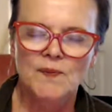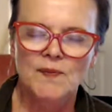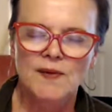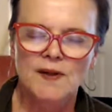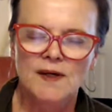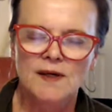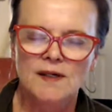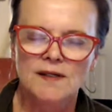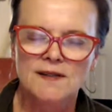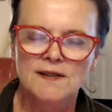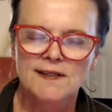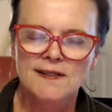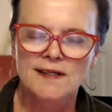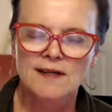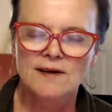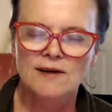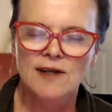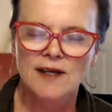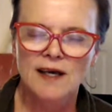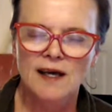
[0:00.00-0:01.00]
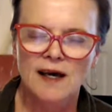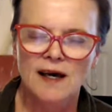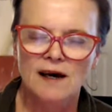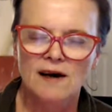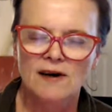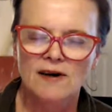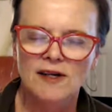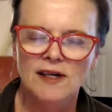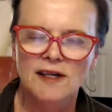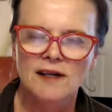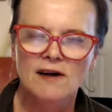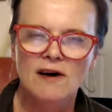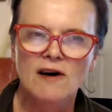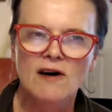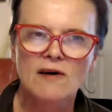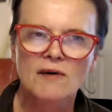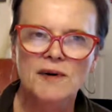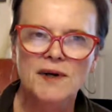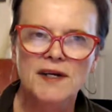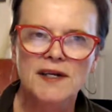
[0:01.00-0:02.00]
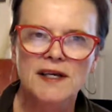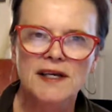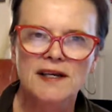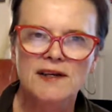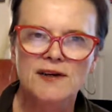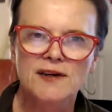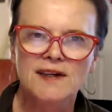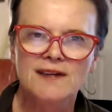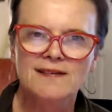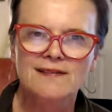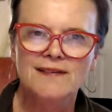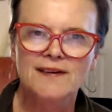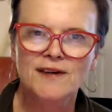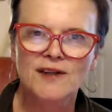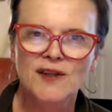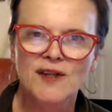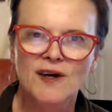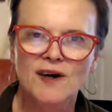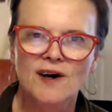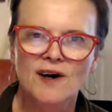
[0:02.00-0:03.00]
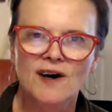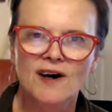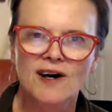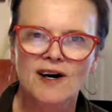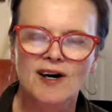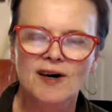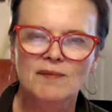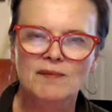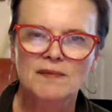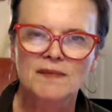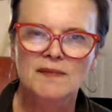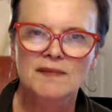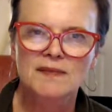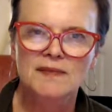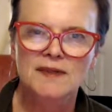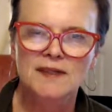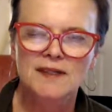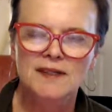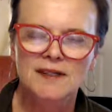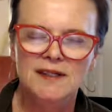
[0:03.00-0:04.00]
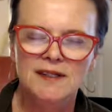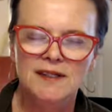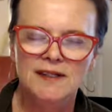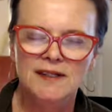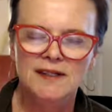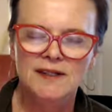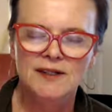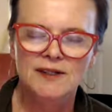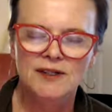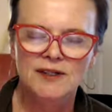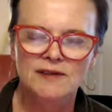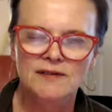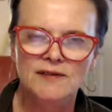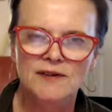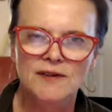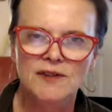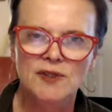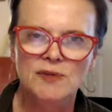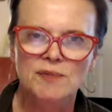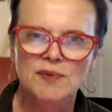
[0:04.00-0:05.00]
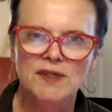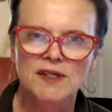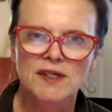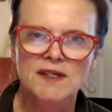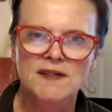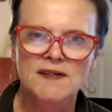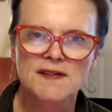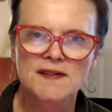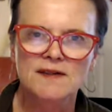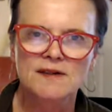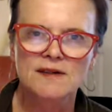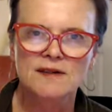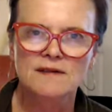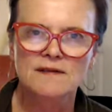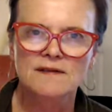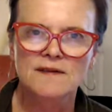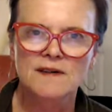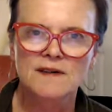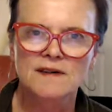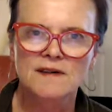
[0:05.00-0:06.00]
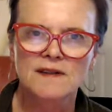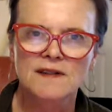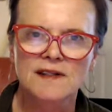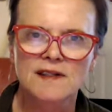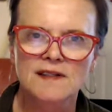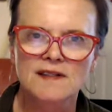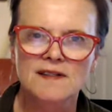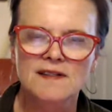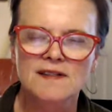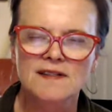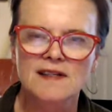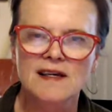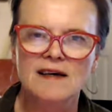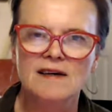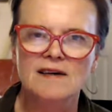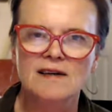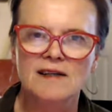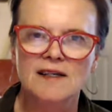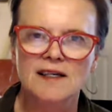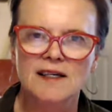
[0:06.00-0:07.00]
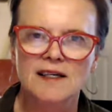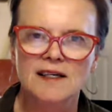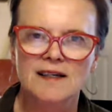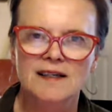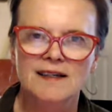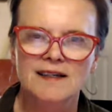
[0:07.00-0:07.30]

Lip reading: And slowly out. And already you can feel the calm. You can feel the peace. You can feel things settling.